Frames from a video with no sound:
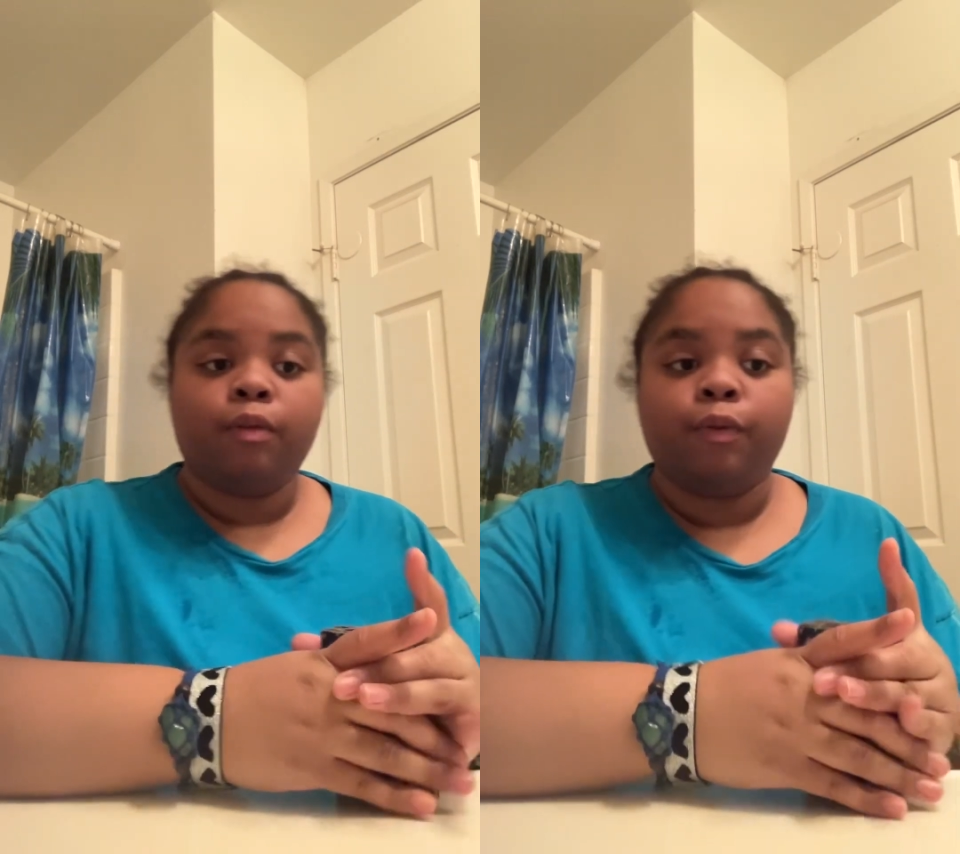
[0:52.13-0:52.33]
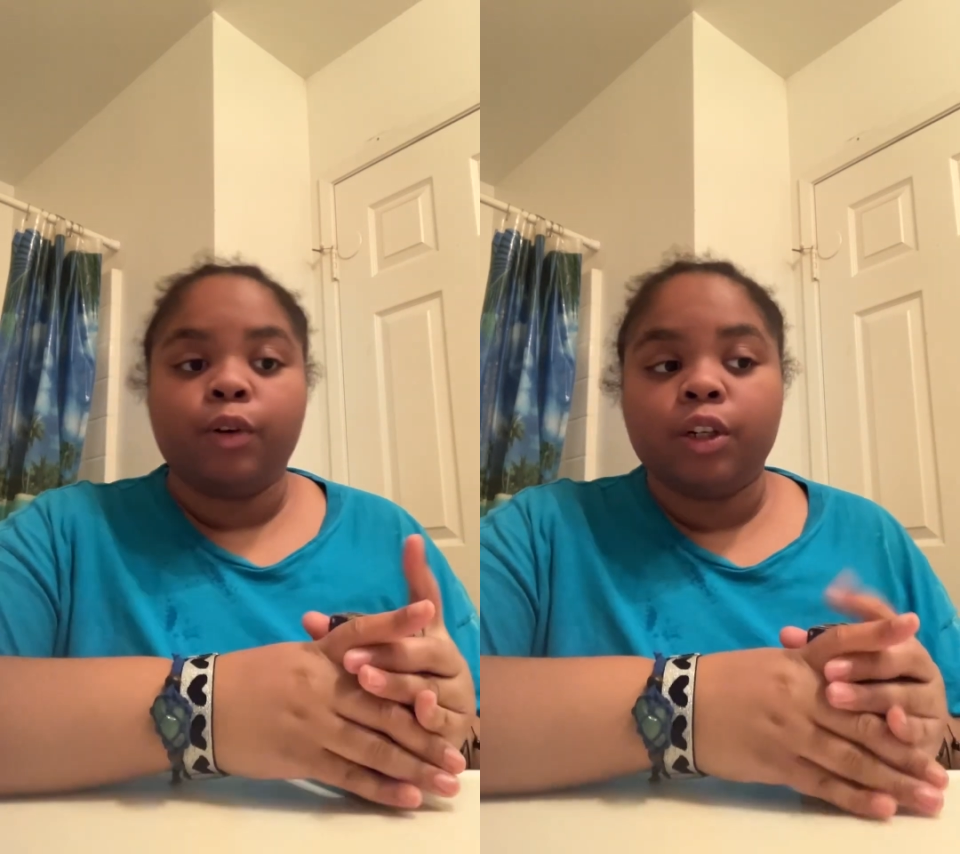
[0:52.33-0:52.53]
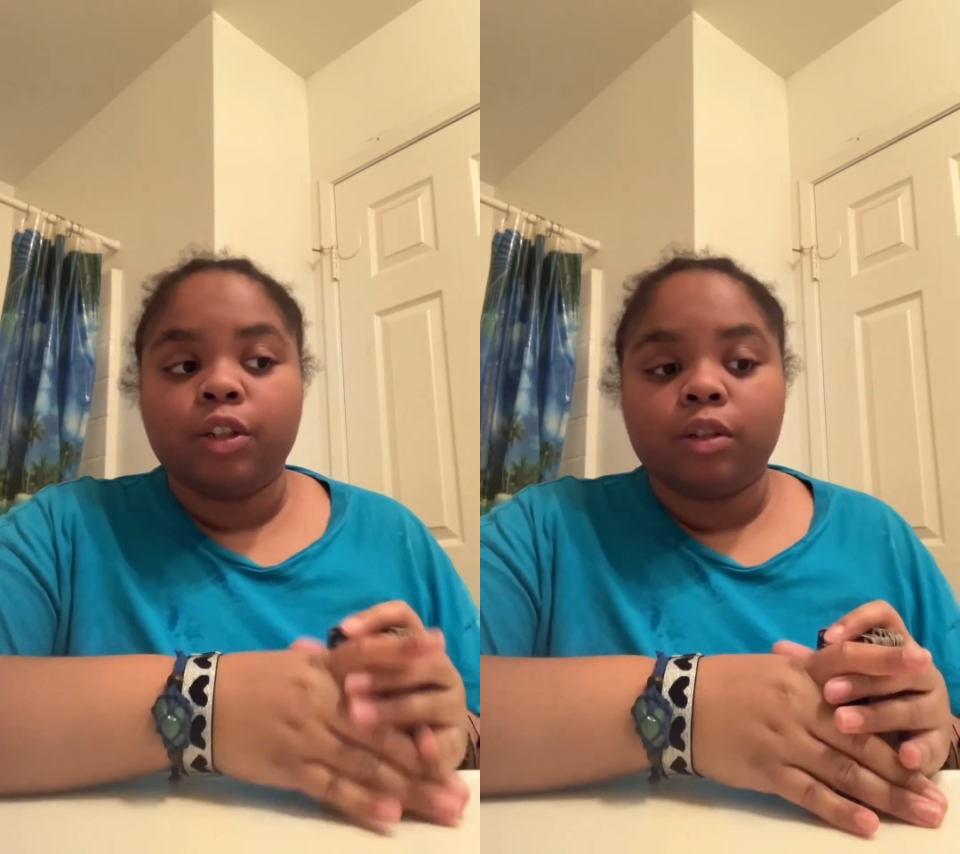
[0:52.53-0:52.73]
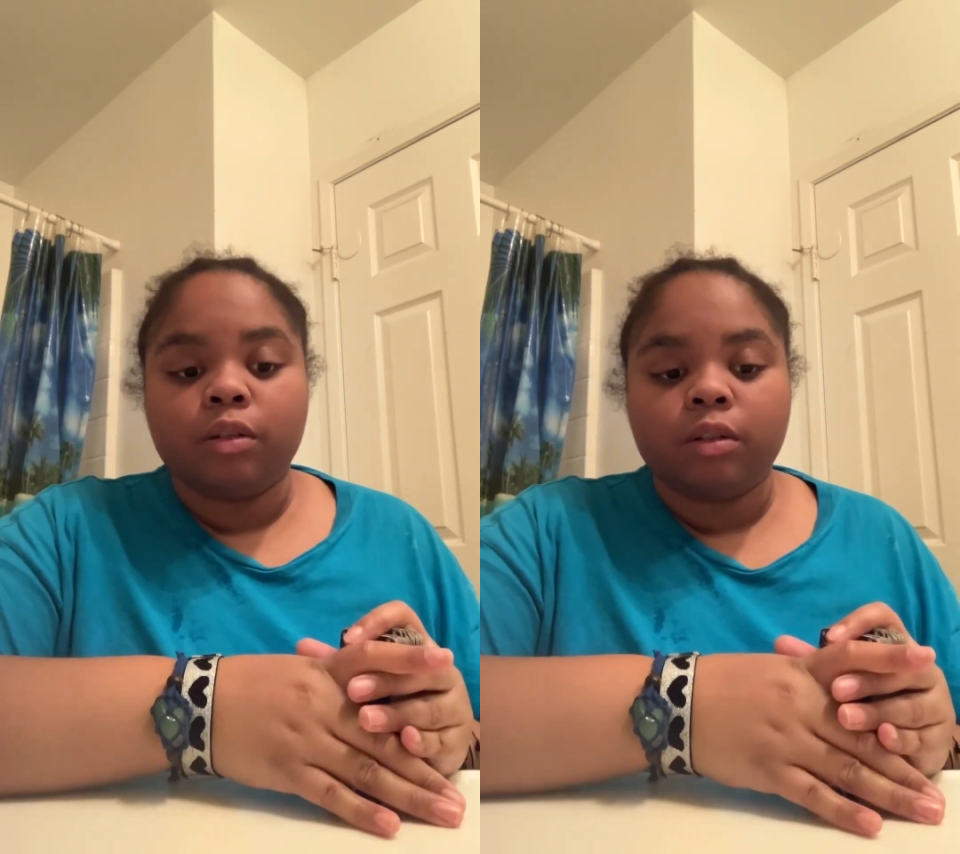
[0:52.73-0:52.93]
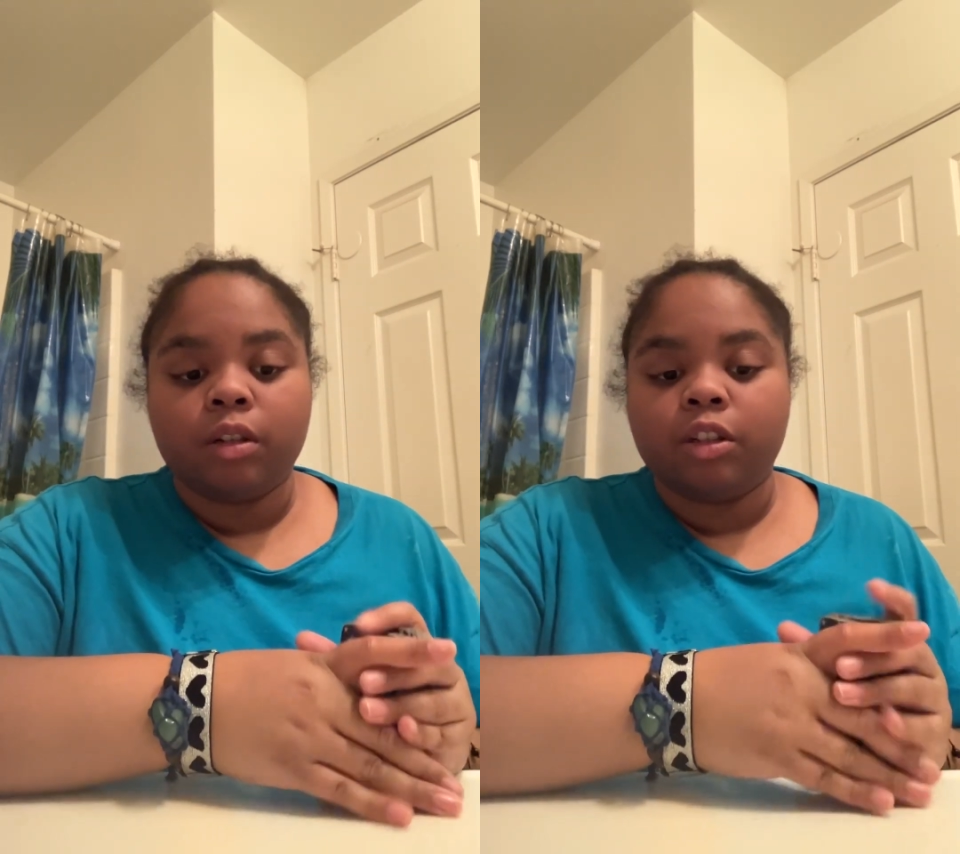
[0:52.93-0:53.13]
for
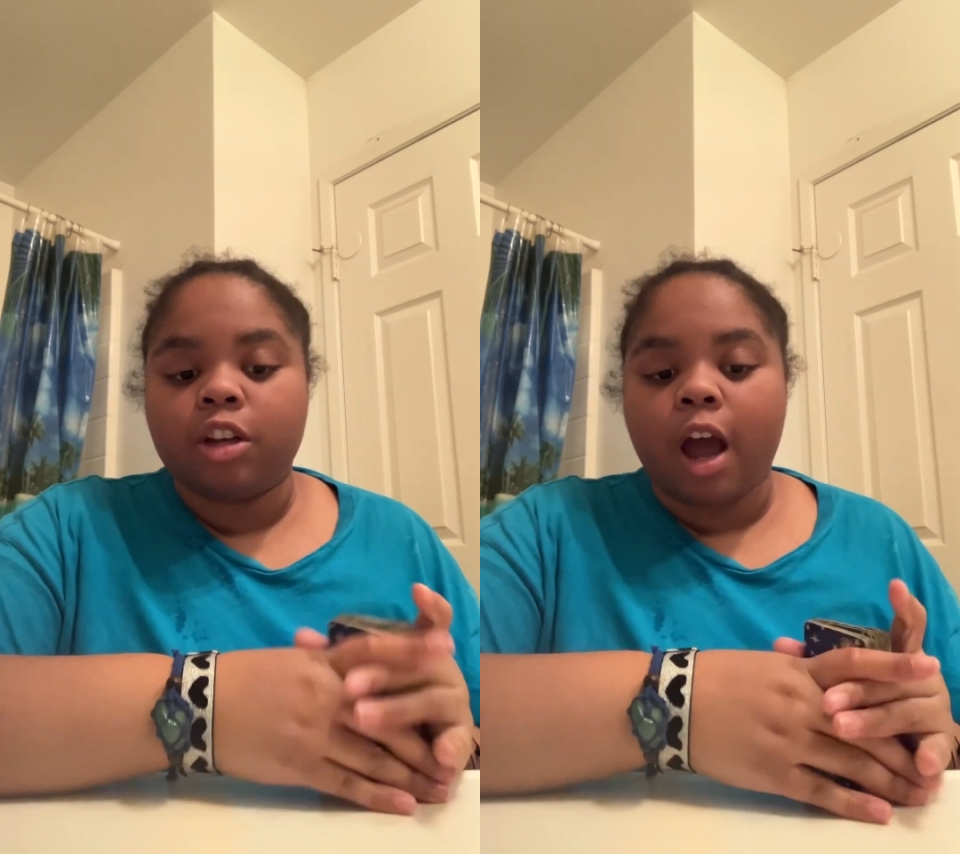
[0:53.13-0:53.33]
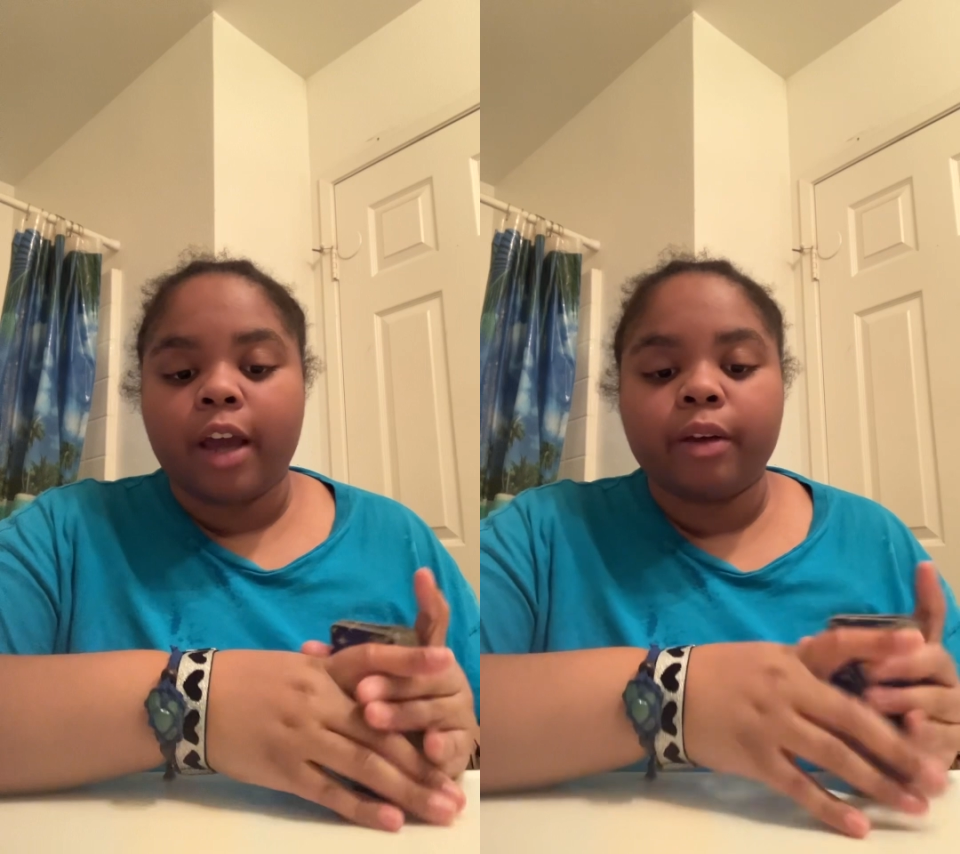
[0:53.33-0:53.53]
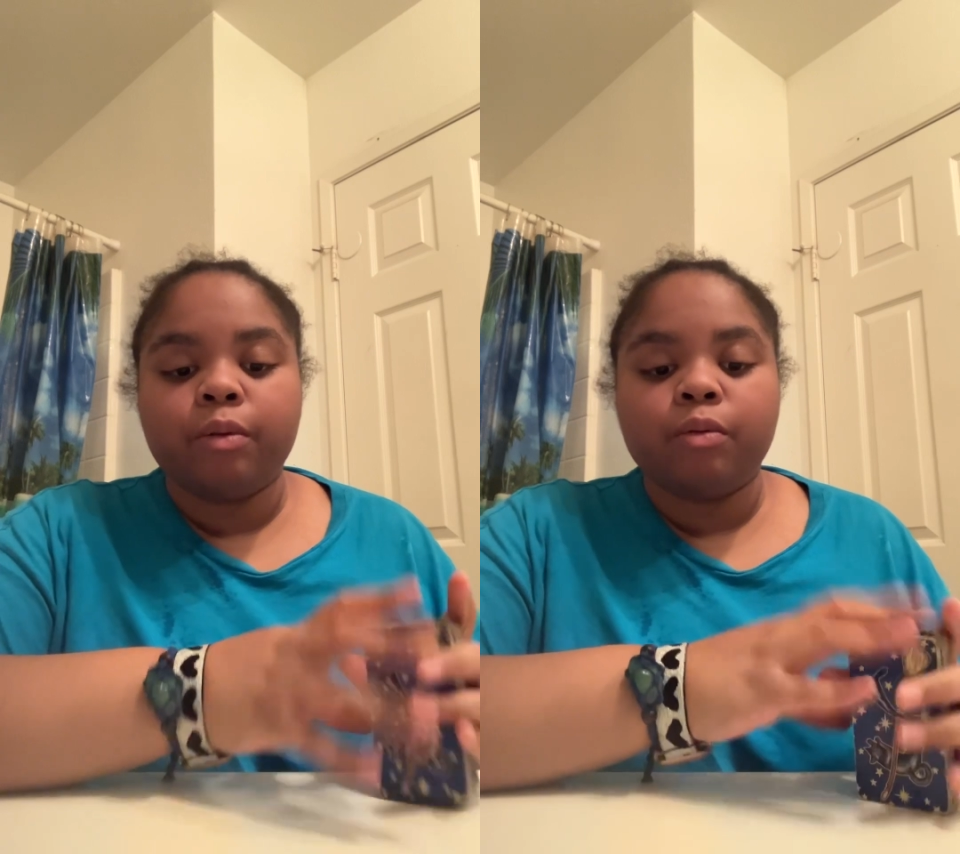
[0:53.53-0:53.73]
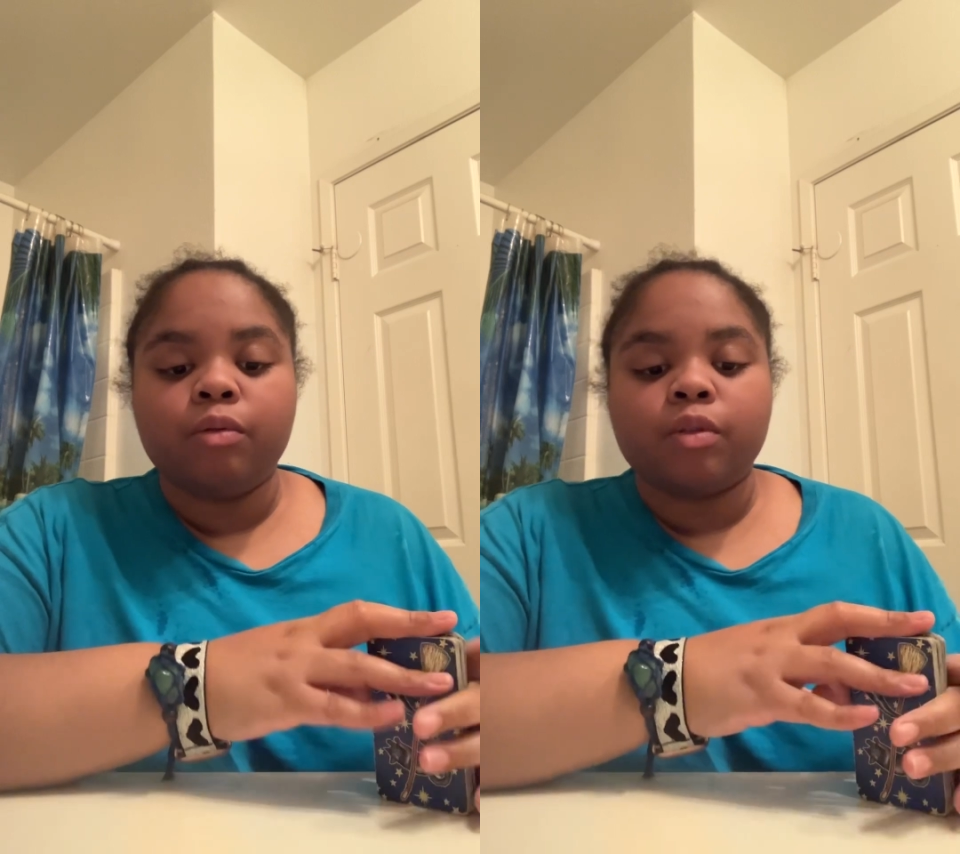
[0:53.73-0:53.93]
a child.